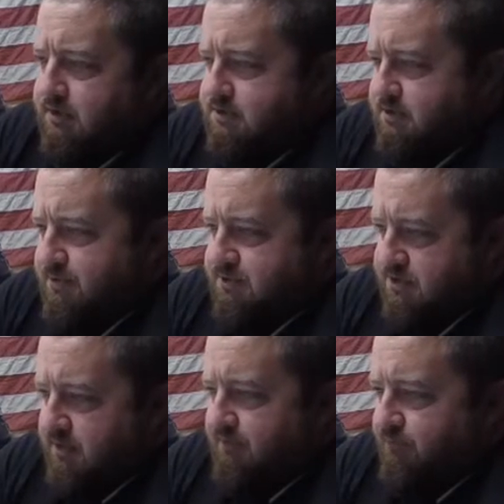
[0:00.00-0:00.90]
Some of the
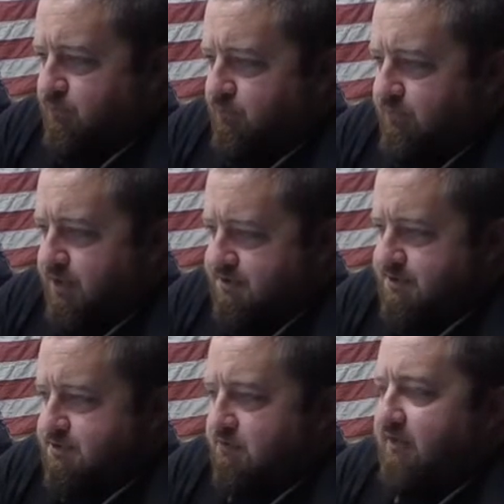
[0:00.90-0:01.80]
stuff
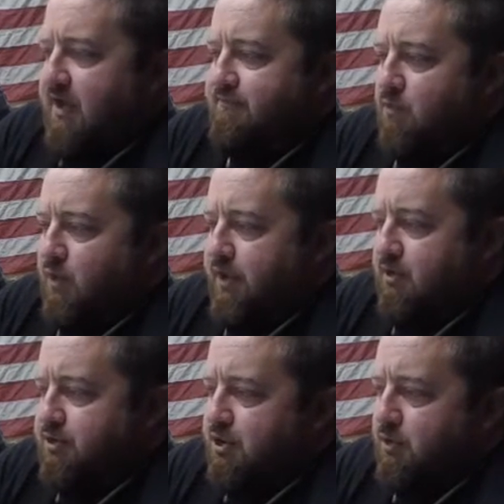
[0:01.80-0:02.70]
doesn't survive a week
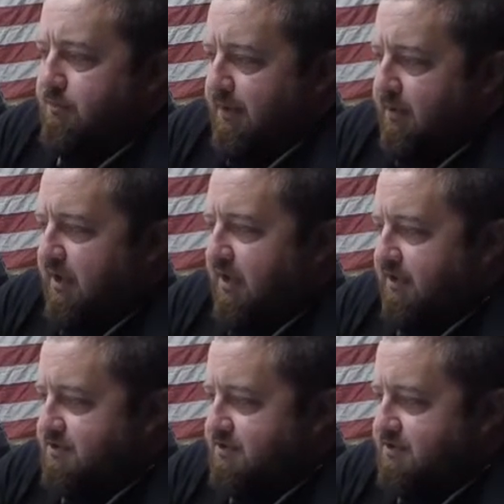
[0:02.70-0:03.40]
or two in my bag.